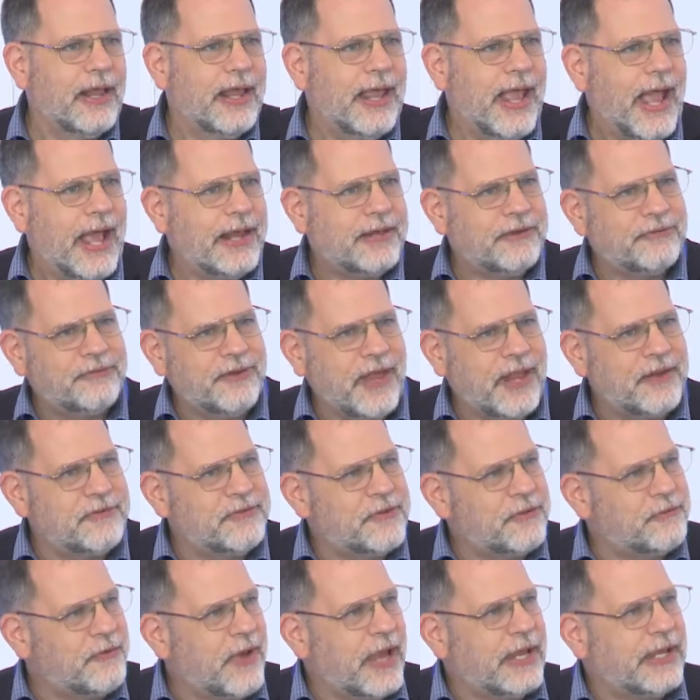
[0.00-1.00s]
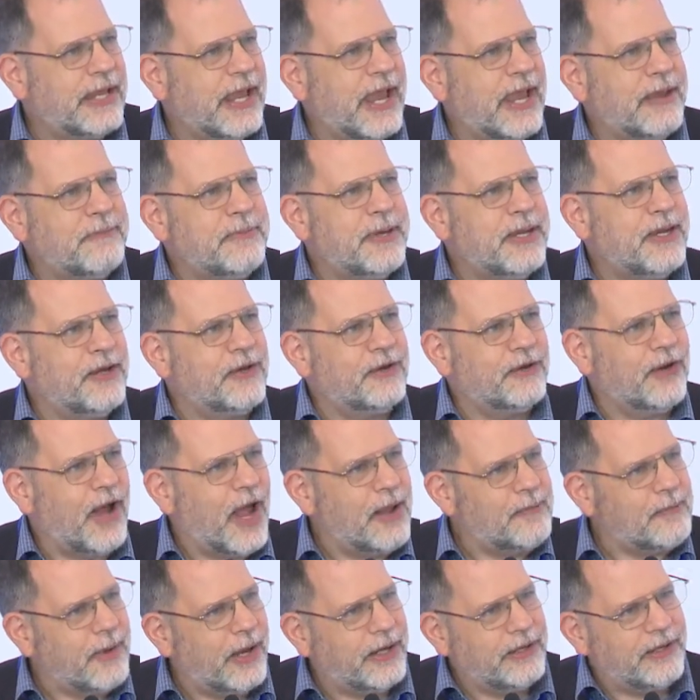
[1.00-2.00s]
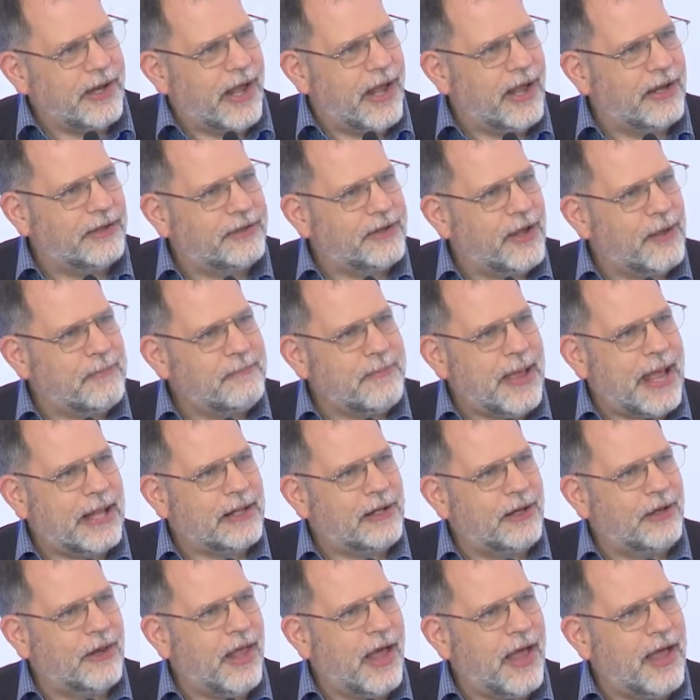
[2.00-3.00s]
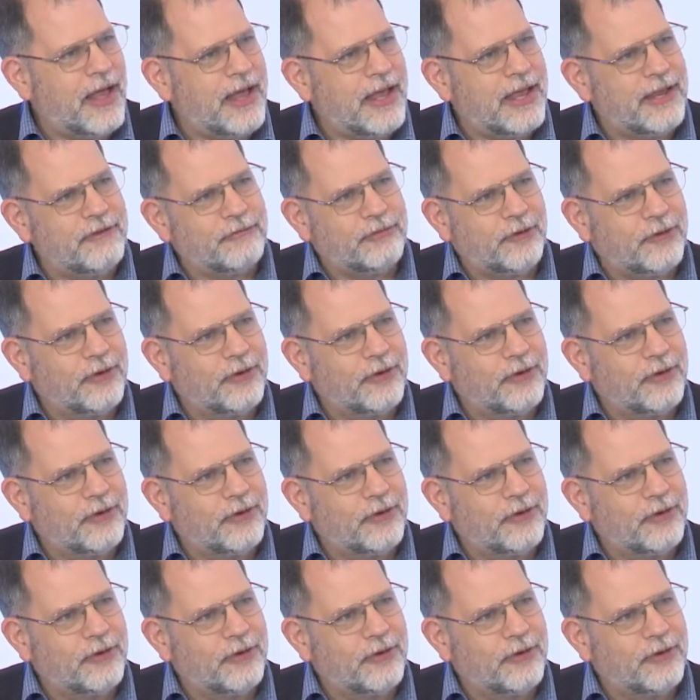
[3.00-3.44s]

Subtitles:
had a sense if I came here, I might not come back alive,